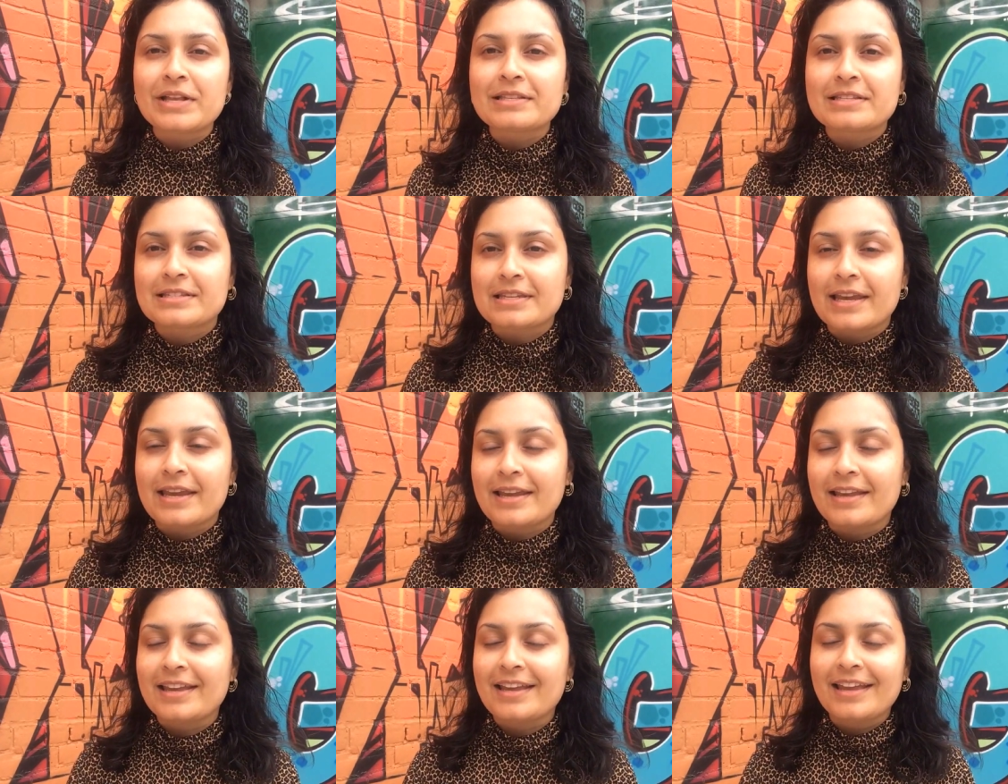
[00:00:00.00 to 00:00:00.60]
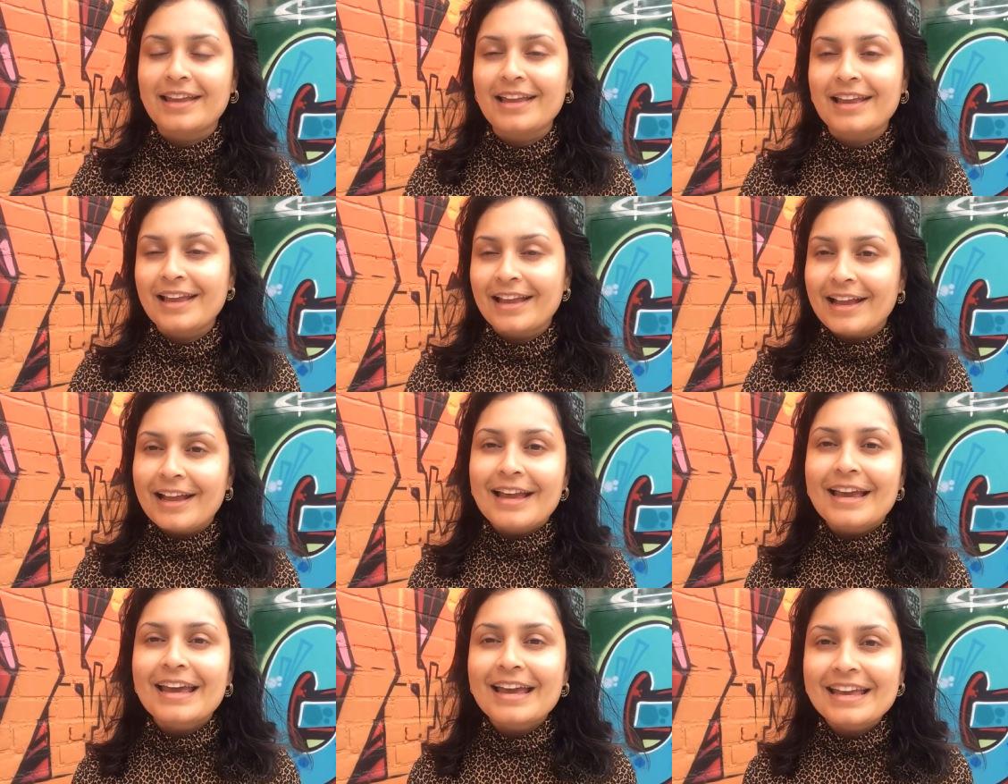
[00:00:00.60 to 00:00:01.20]
Wednesday?
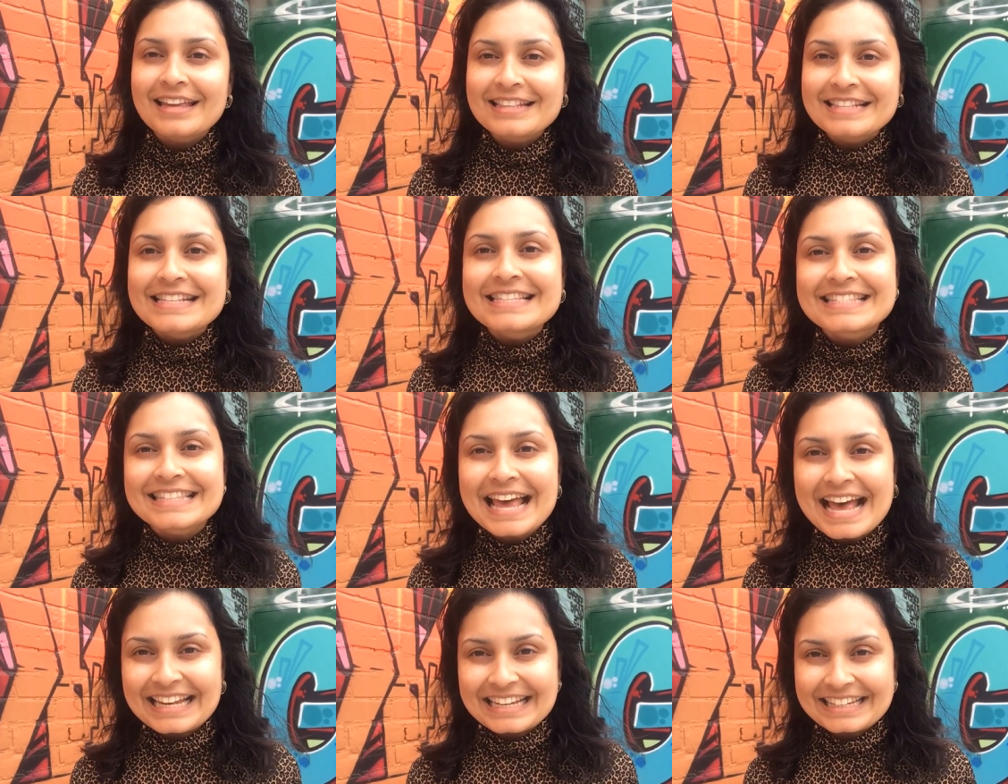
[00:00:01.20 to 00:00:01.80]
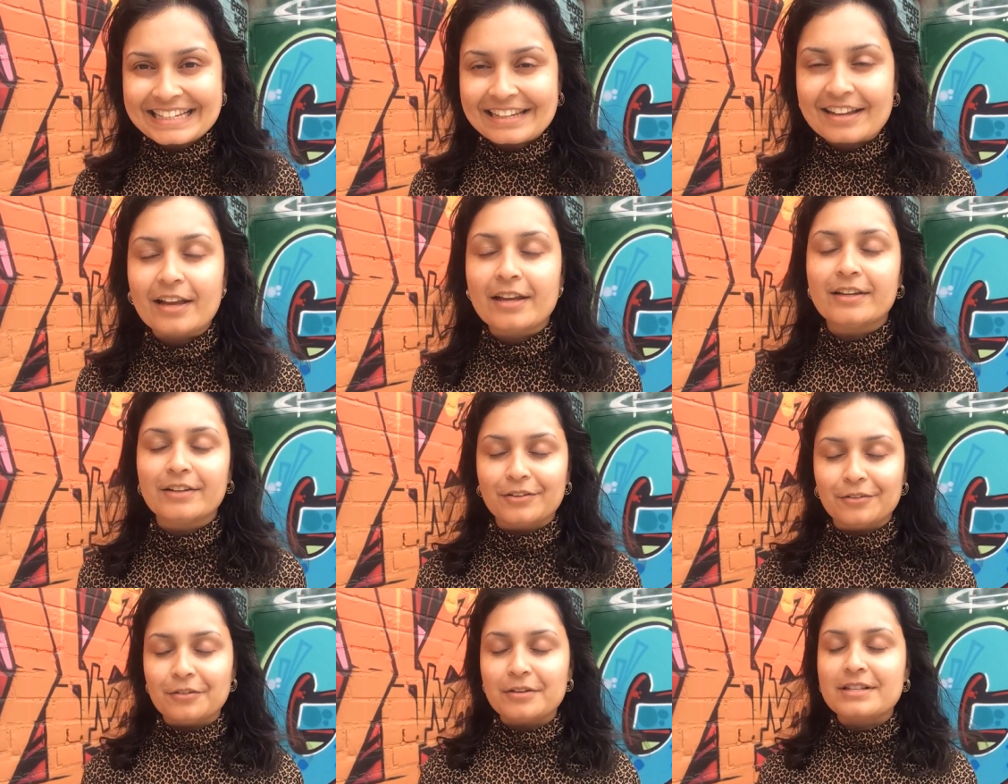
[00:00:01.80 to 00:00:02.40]
Insanity,
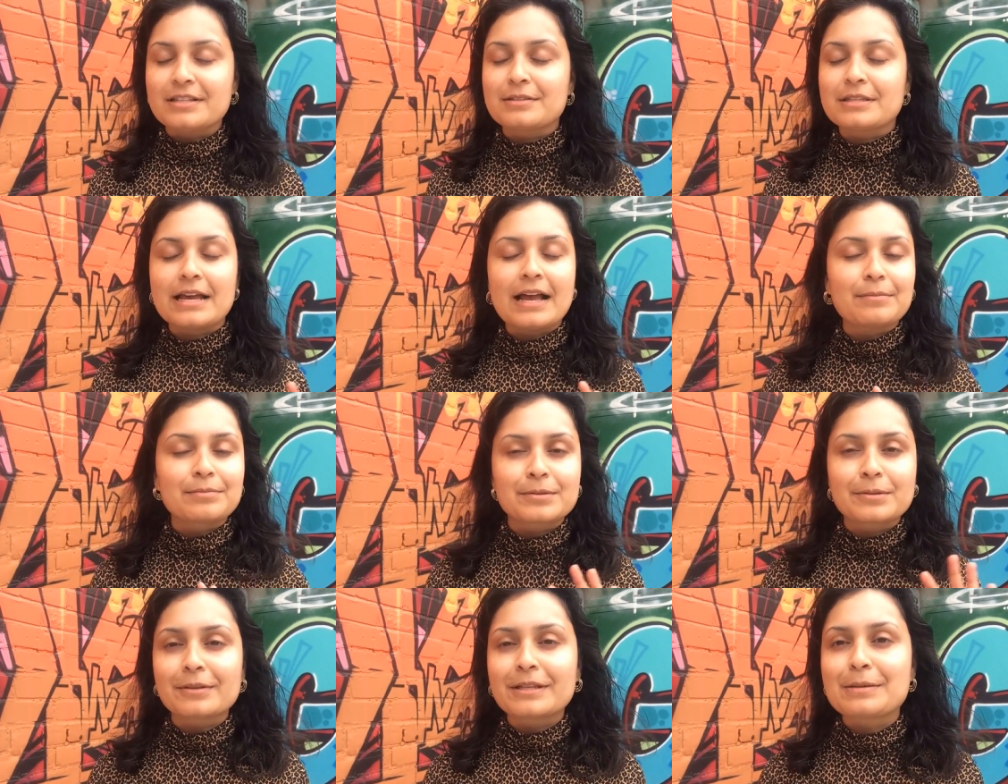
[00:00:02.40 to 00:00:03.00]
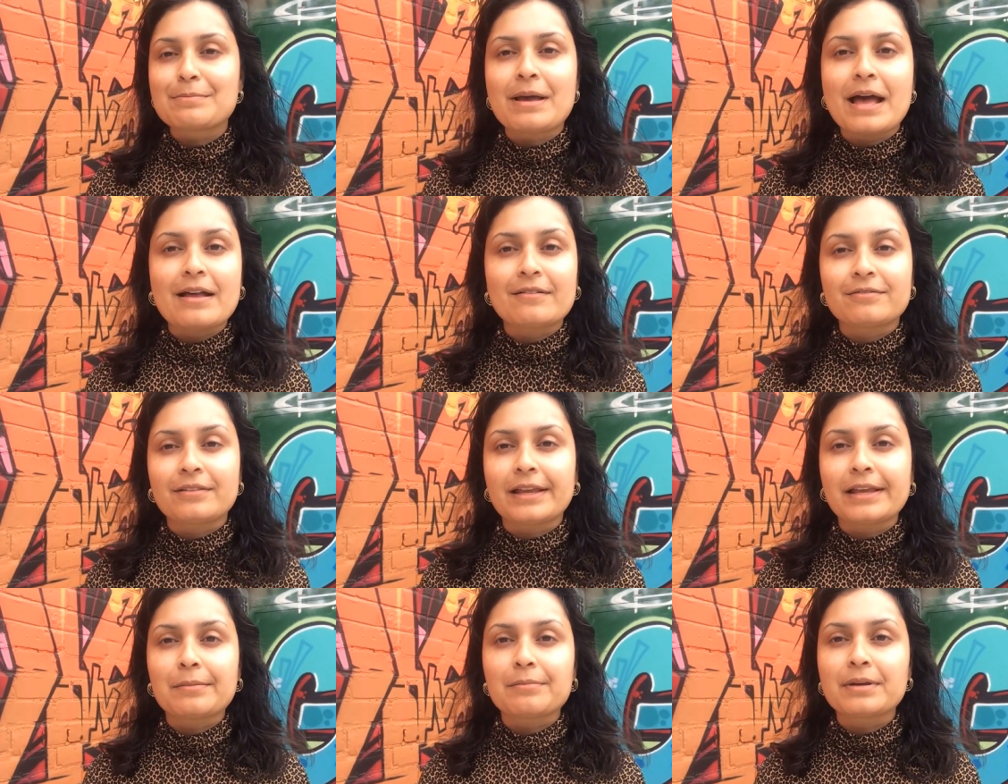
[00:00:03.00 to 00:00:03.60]
I know, it's absolutely
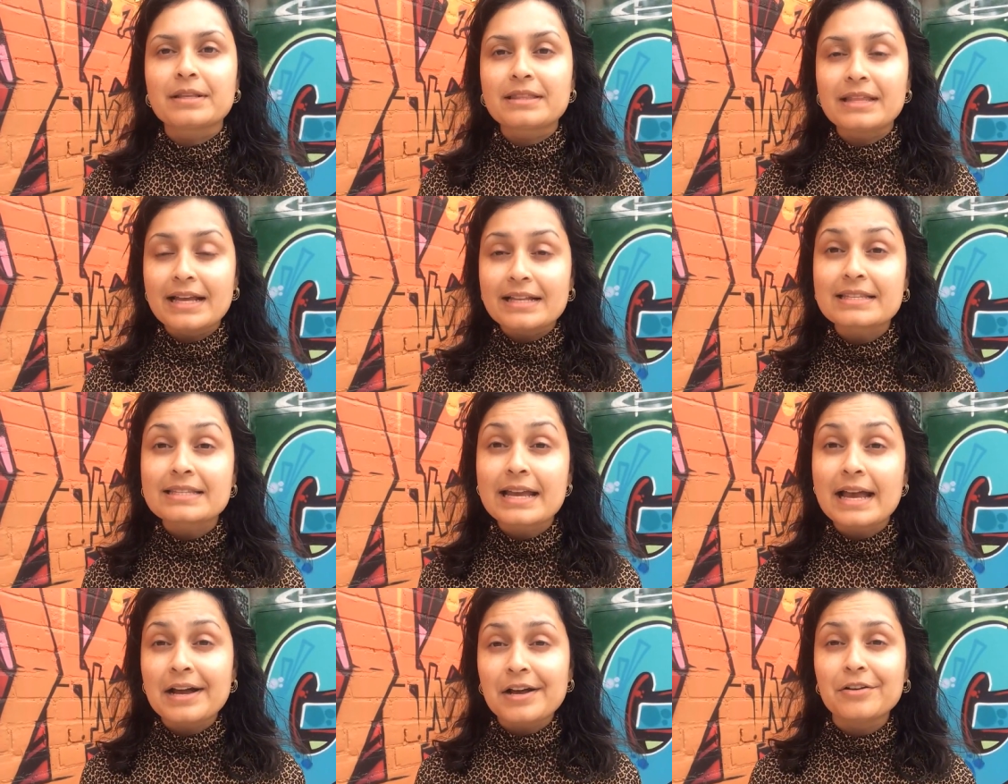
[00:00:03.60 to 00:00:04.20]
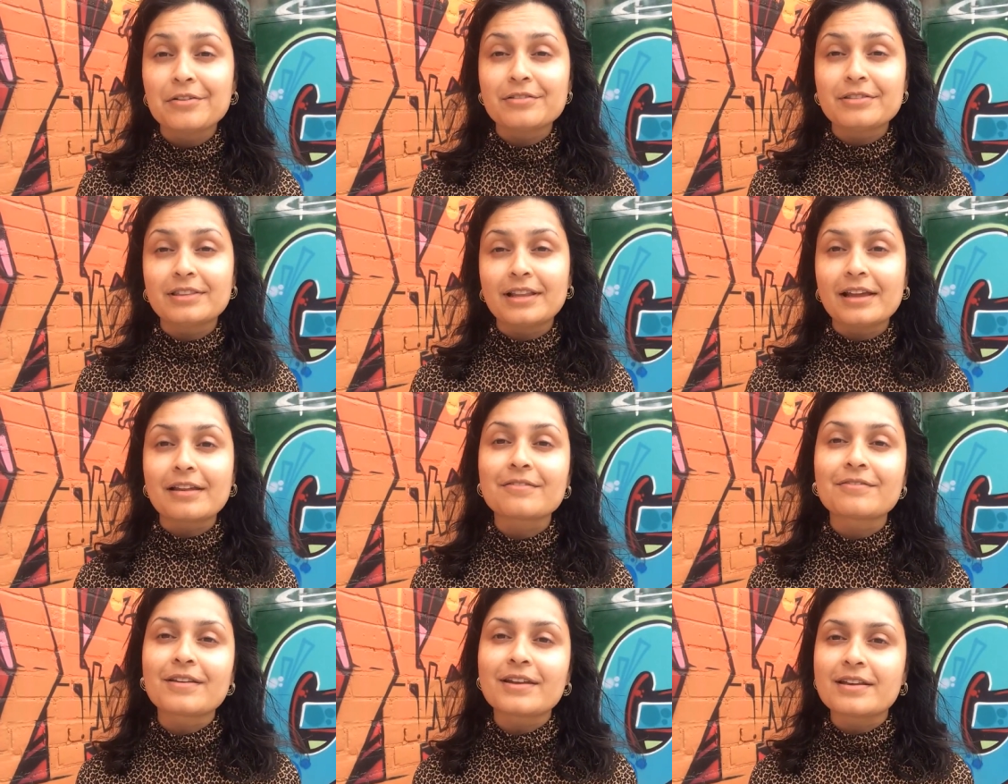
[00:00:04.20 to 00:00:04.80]
baffling, but that's how
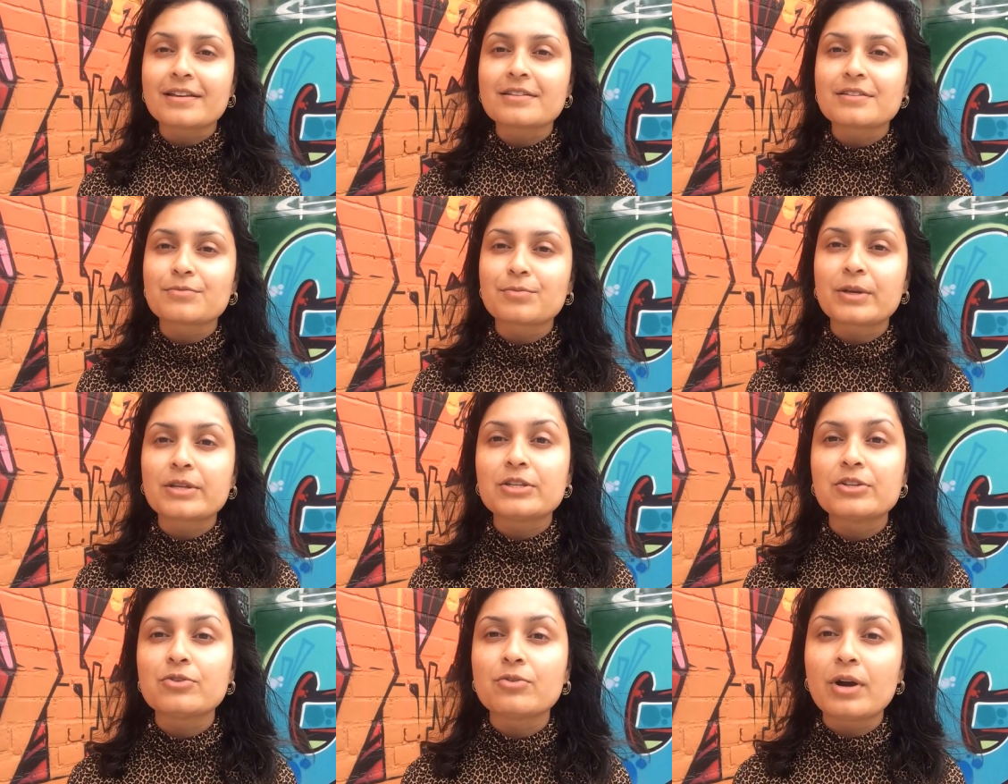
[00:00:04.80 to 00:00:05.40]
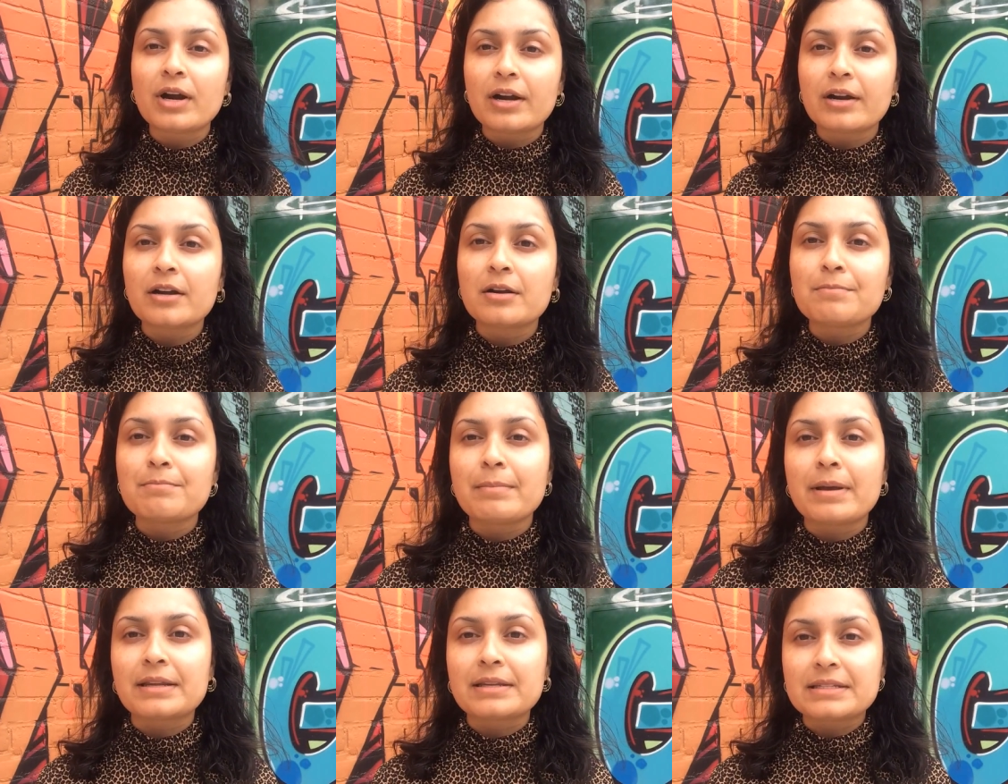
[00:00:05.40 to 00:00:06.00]
life is when you are a
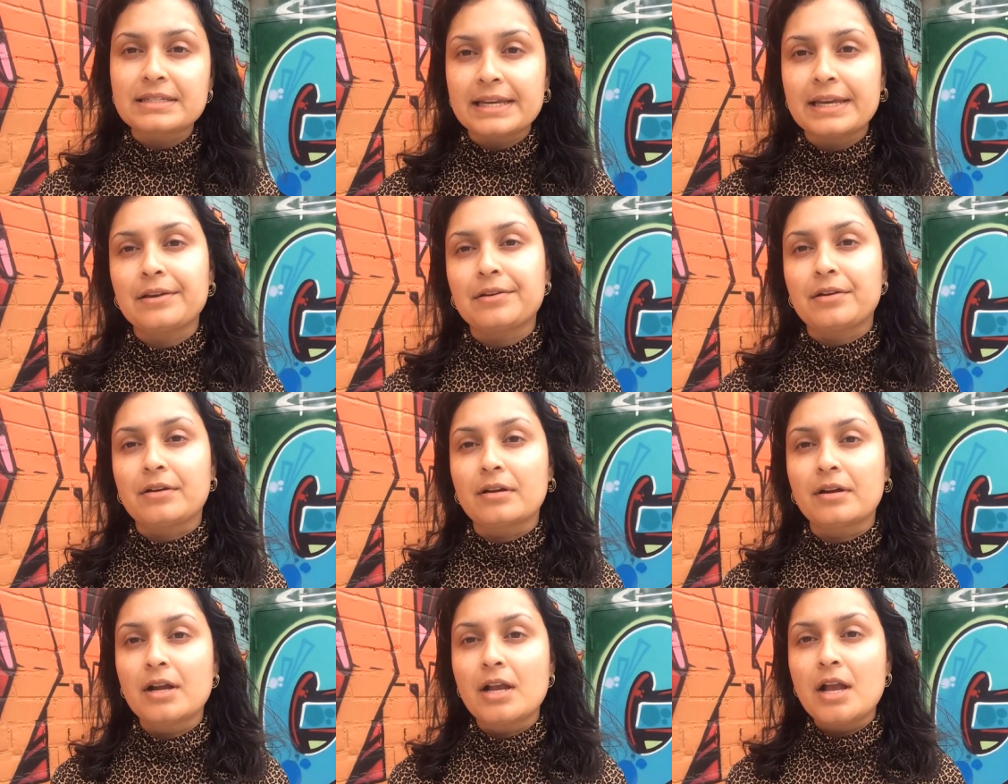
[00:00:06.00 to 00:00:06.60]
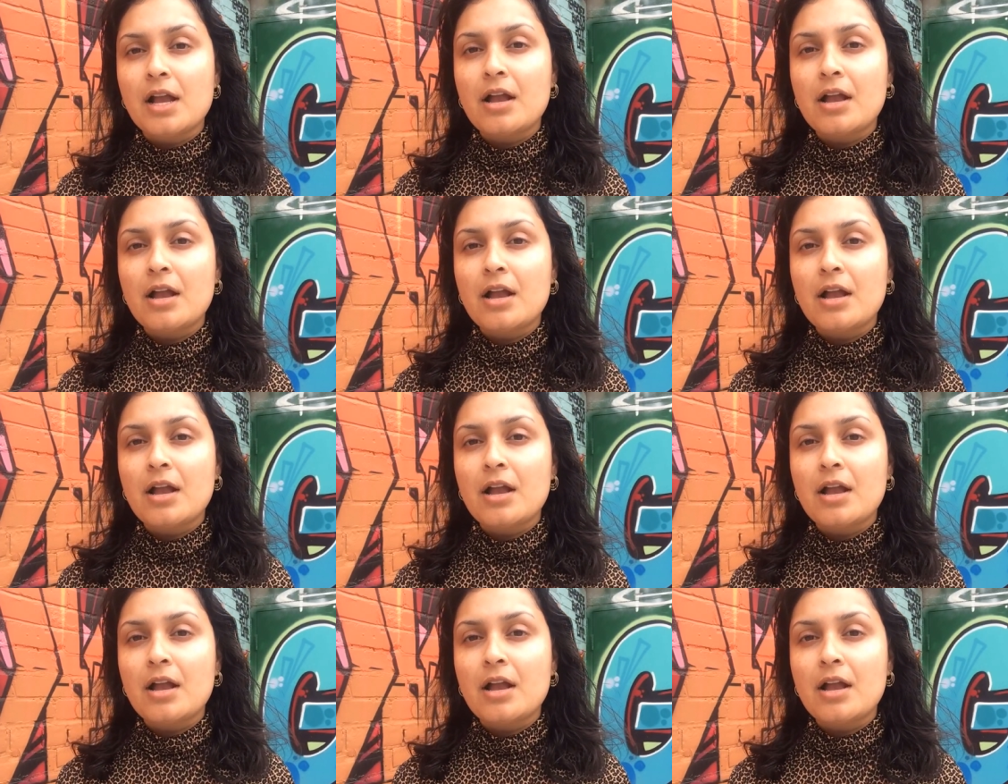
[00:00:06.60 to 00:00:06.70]
meditator.